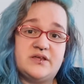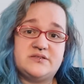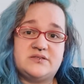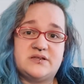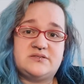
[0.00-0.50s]

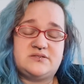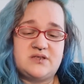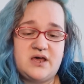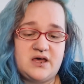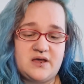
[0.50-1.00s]
That's
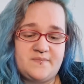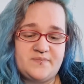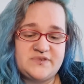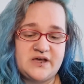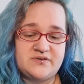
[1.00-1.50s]

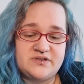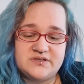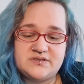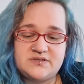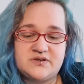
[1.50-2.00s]
touted
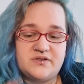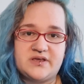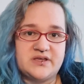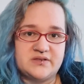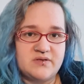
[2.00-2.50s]
as, you know,
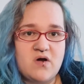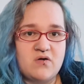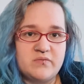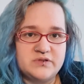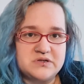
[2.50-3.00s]
like a
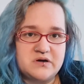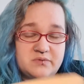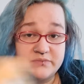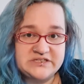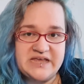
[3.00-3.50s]
horrible,
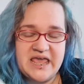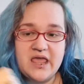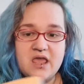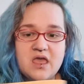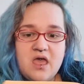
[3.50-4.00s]
terrible
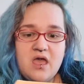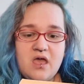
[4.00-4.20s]
mistake.